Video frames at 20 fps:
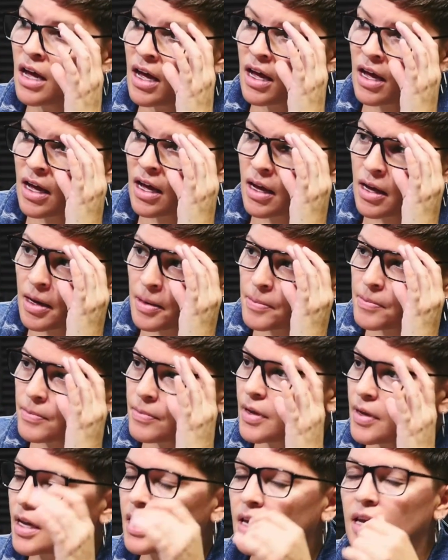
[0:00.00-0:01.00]
Um,
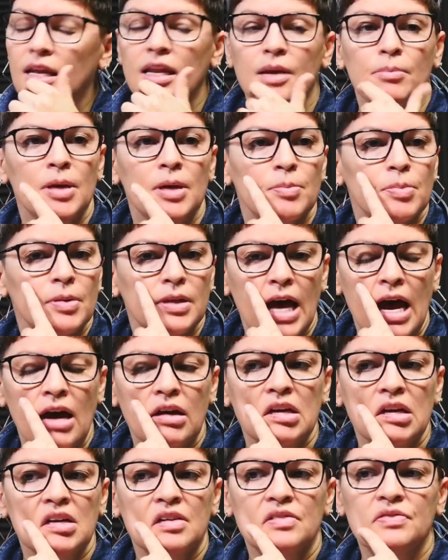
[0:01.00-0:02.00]
yes. Getting people
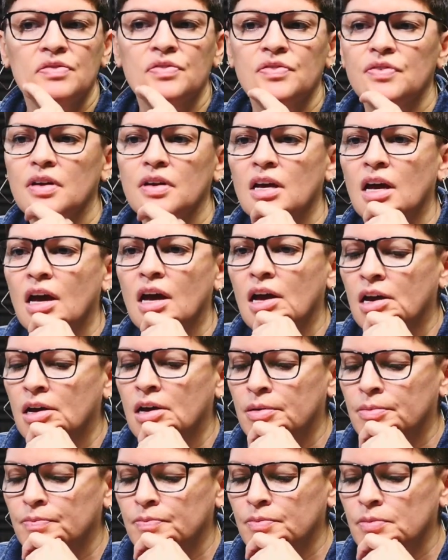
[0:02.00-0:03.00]
out of
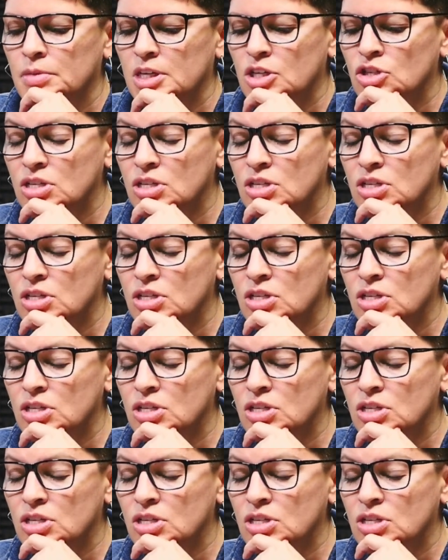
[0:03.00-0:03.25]
um,